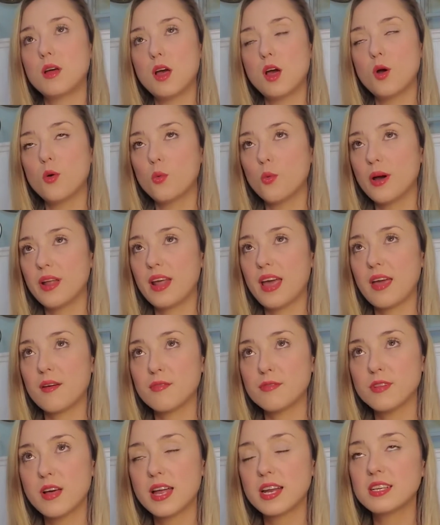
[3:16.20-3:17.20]
what a
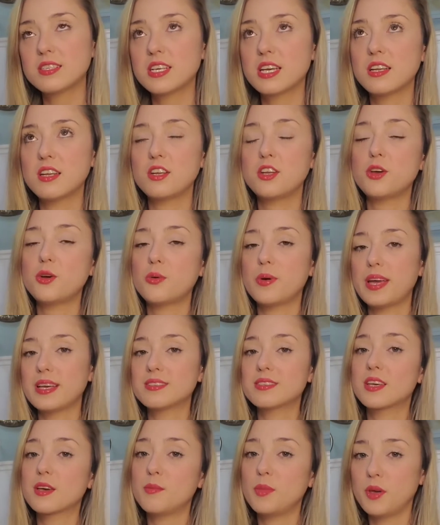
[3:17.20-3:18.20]
flight attendant who
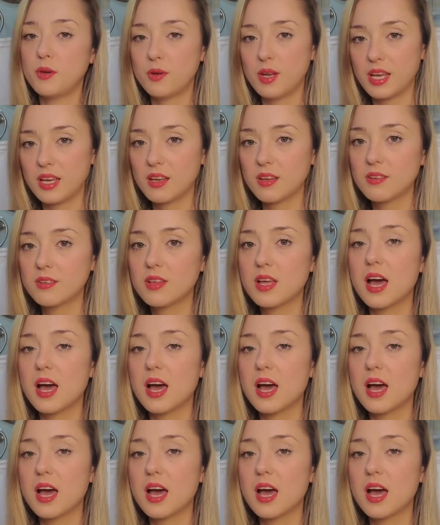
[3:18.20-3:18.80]
is commuting,